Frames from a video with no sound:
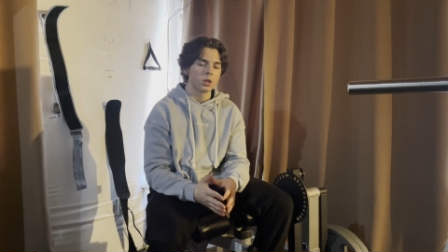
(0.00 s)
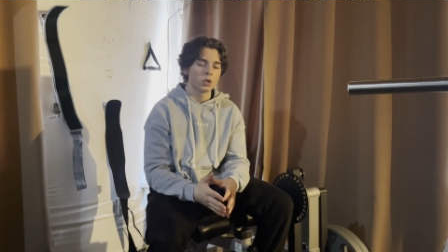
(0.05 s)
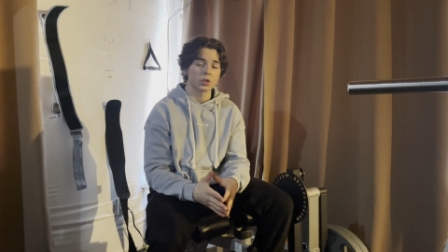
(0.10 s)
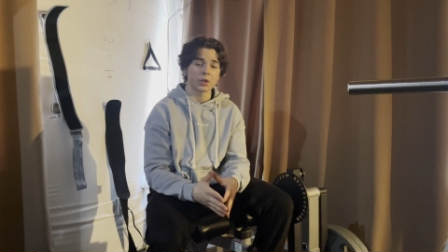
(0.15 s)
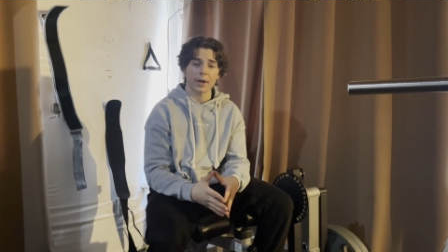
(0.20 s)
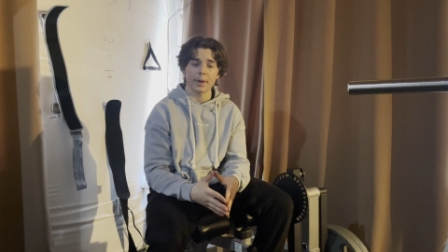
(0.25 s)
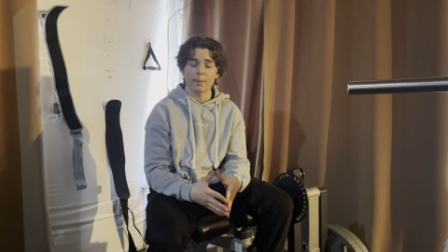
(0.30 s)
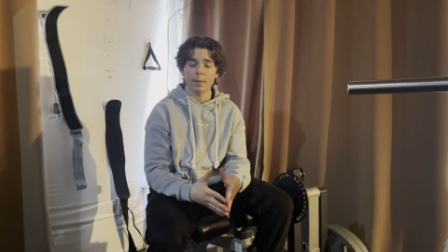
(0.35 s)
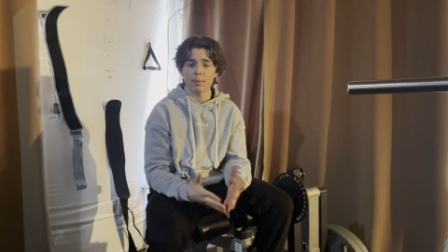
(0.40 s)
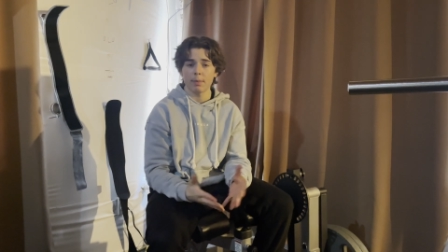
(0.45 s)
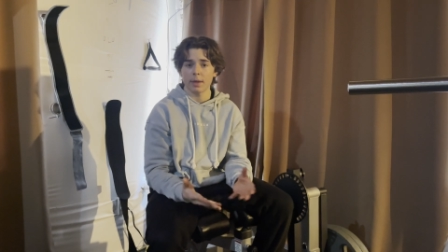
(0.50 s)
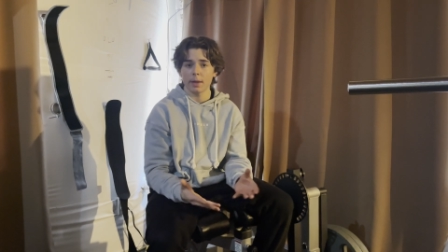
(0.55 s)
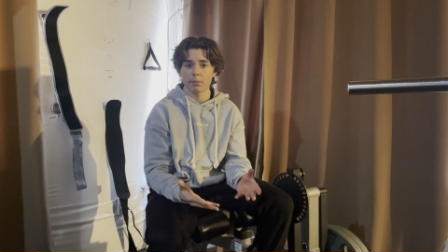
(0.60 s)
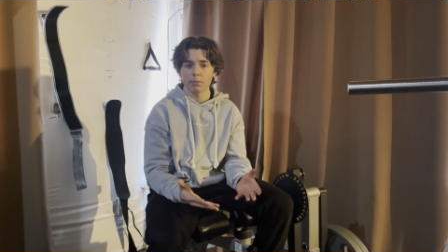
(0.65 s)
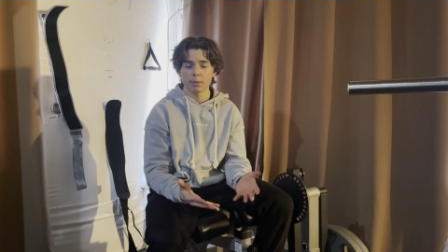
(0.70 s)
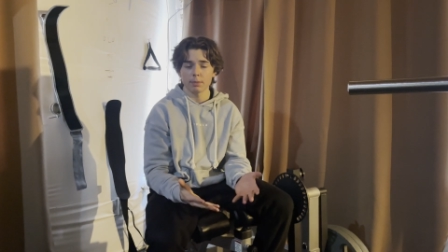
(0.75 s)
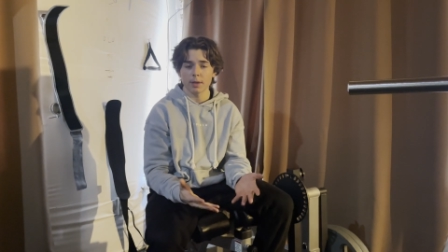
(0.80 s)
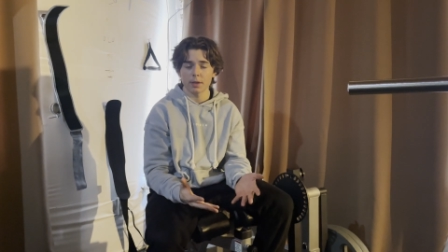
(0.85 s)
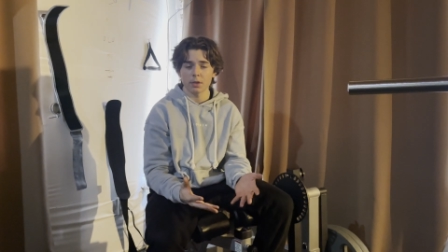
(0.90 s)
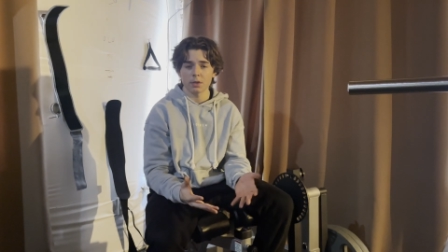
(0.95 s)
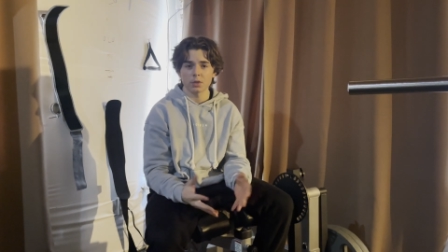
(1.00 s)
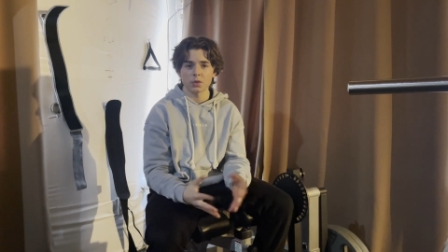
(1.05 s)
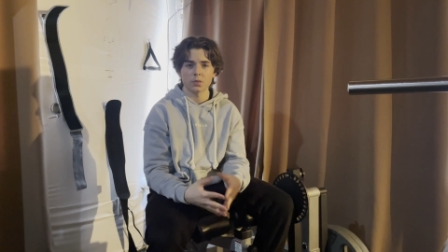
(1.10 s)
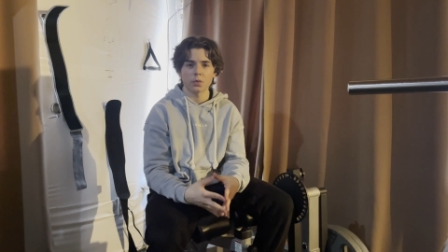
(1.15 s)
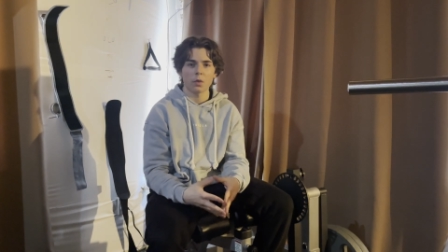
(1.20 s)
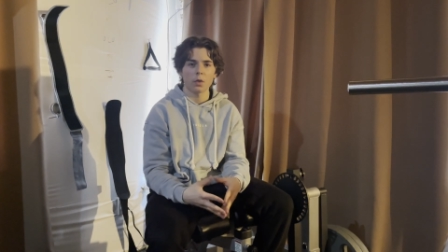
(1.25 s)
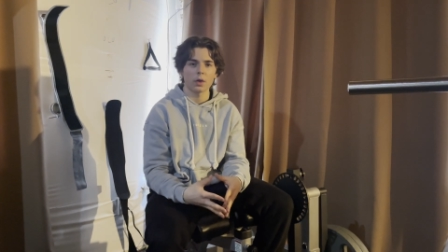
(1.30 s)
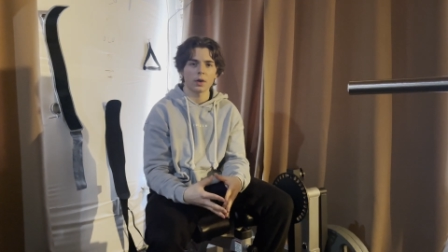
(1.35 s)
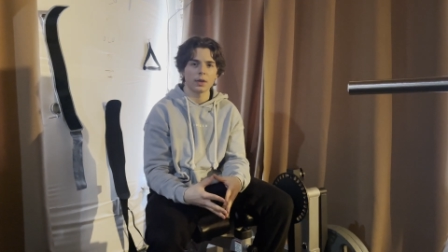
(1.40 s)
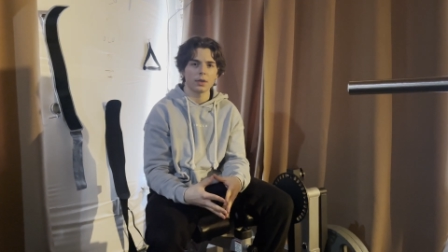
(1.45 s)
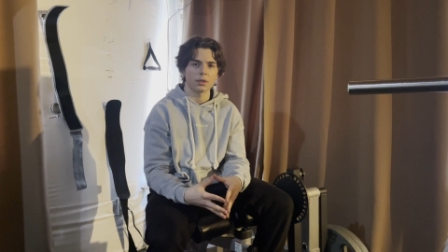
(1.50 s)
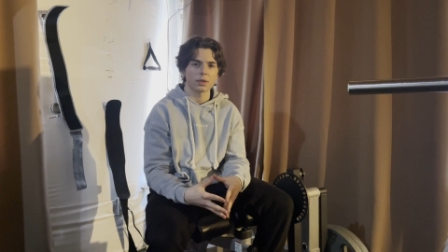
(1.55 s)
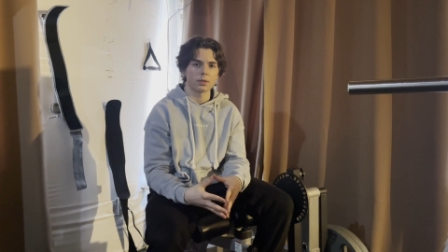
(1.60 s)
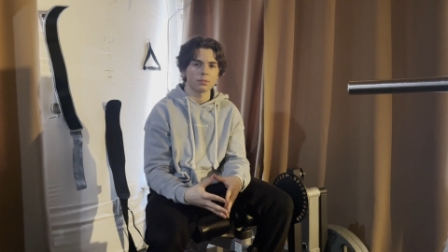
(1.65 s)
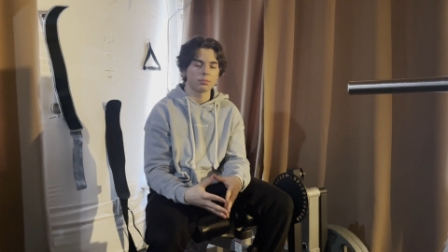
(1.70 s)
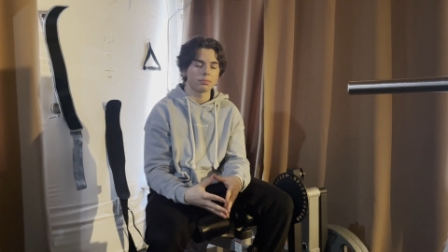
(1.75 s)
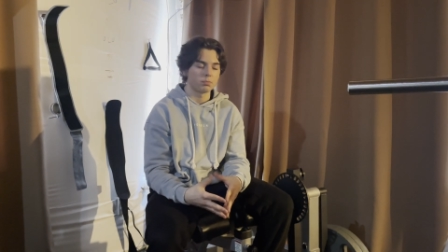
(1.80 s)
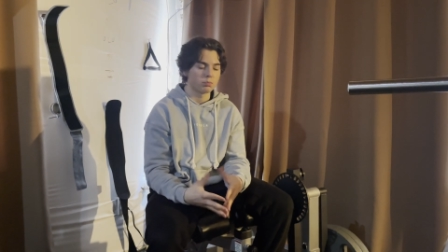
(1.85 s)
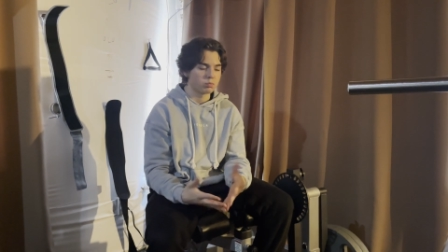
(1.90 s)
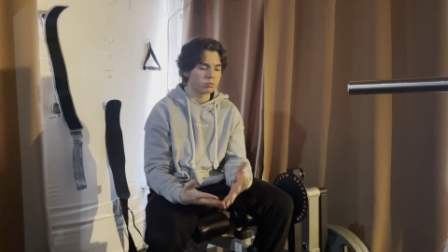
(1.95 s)
to maybe implement those 4 and you
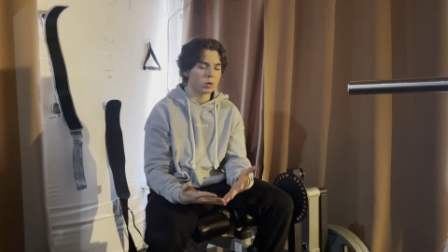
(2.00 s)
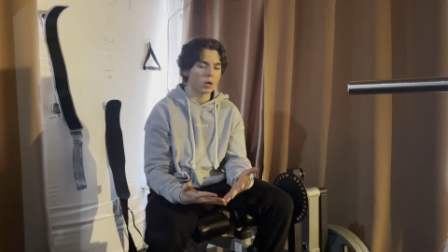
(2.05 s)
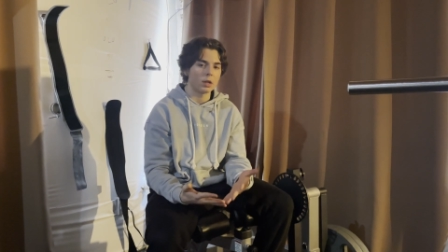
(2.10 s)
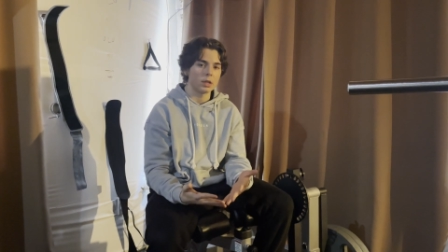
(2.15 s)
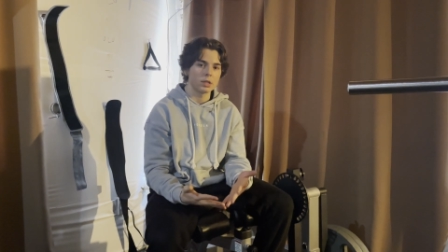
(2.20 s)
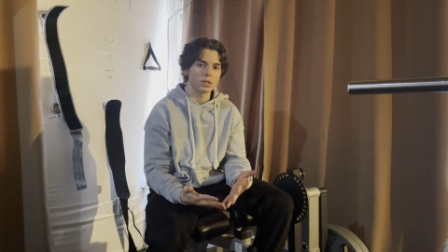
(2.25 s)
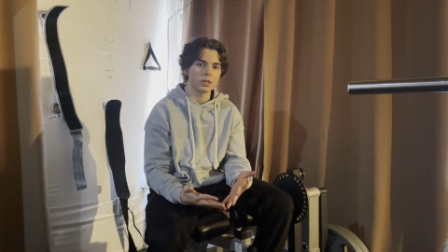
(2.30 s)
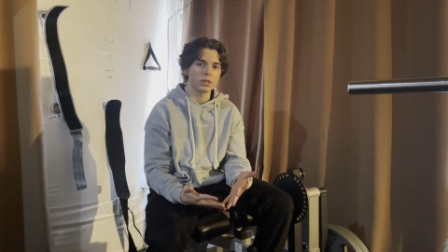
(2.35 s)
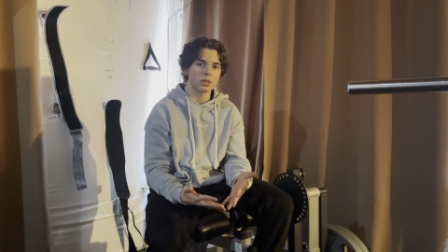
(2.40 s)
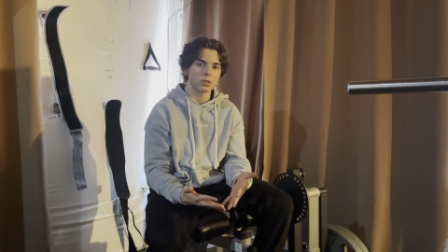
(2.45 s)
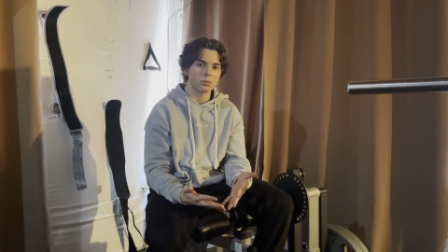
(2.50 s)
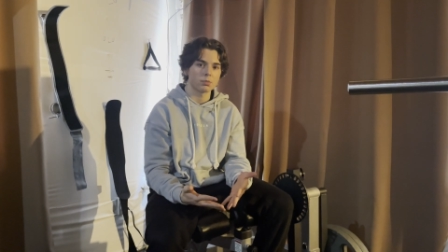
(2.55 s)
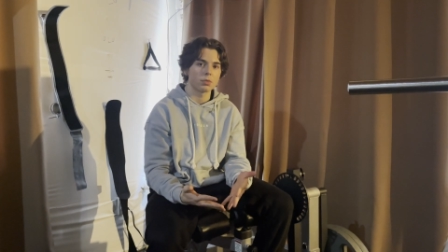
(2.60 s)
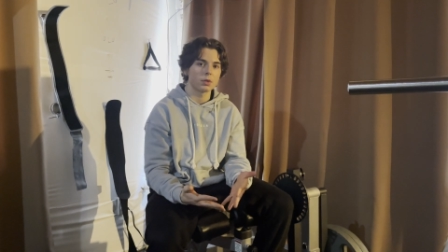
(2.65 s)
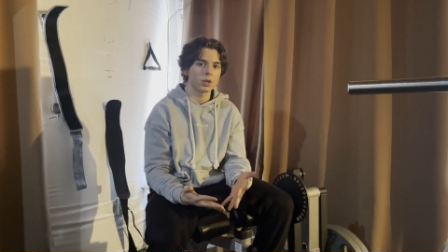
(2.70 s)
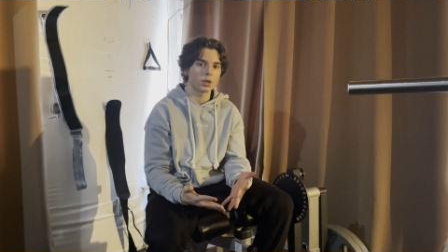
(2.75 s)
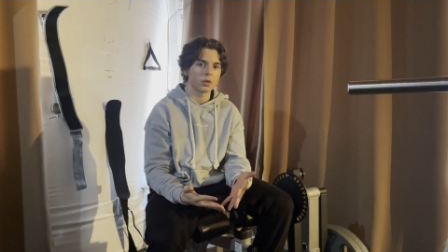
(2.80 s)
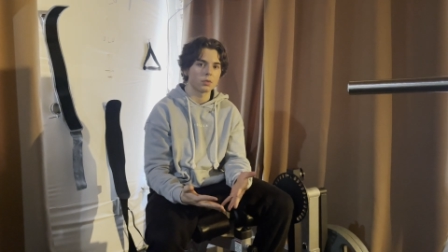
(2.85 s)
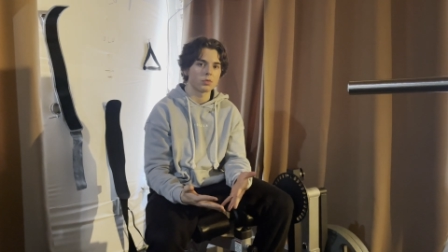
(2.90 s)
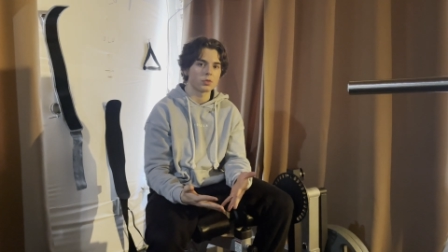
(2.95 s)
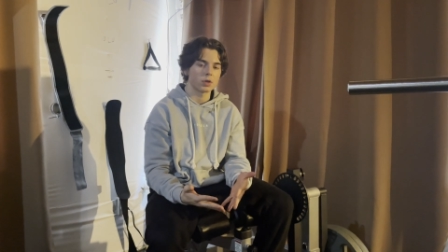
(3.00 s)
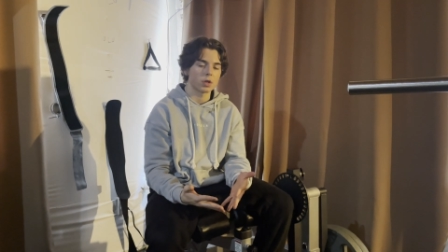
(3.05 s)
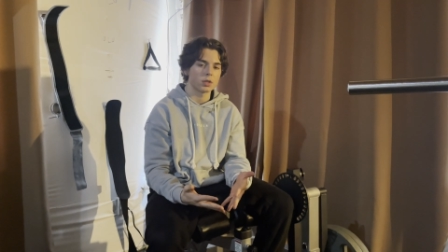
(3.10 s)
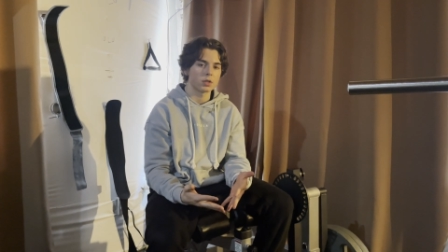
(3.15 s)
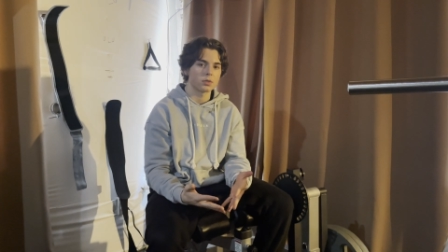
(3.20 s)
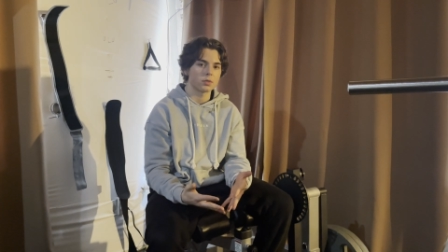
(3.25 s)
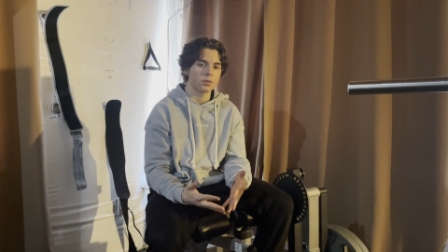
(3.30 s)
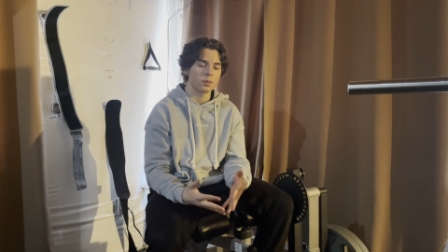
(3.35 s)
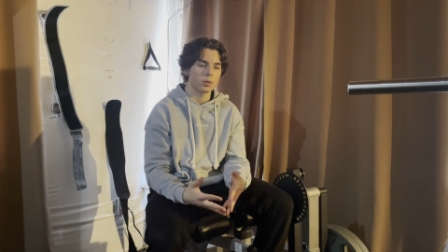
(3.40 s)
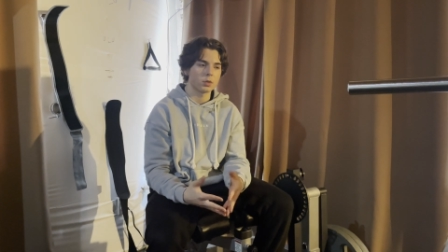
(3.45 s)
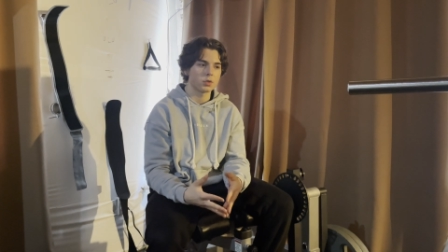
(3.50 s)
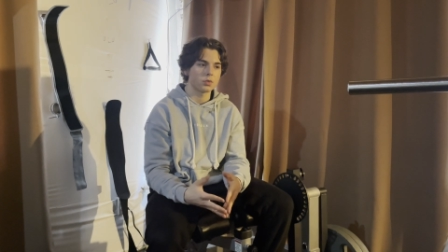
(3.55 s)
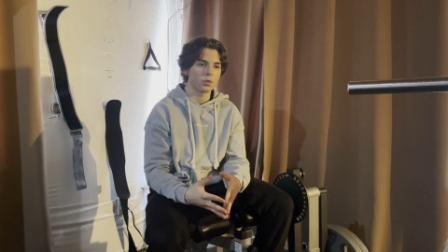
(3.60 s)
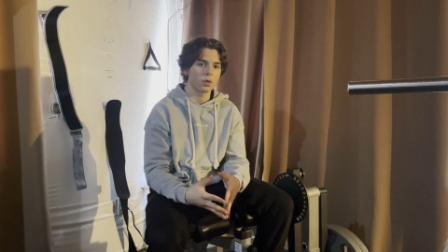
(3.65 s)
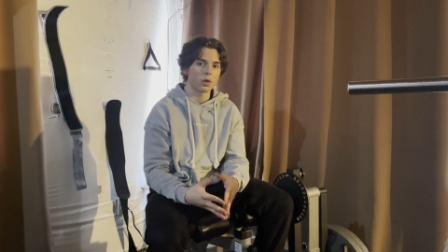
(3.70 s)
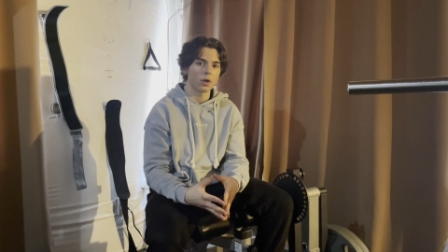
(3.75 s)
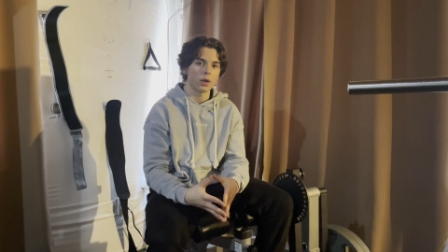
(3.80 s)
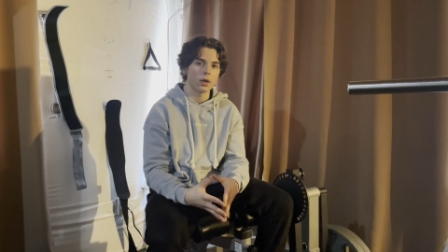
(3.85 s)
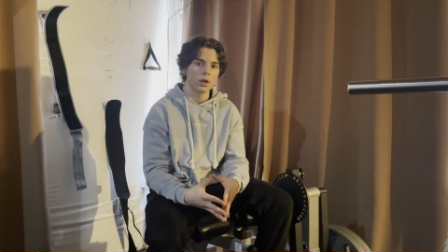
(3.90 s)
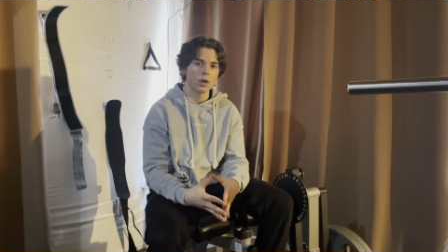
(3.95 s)
can probably see some pretty good results from those
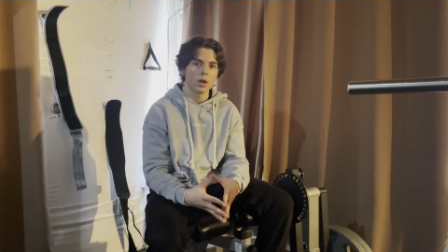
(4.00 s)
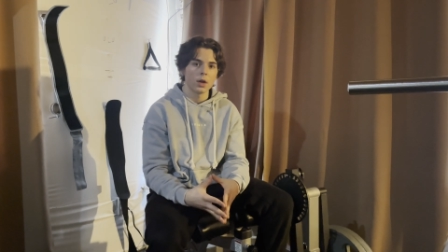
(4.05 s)
4.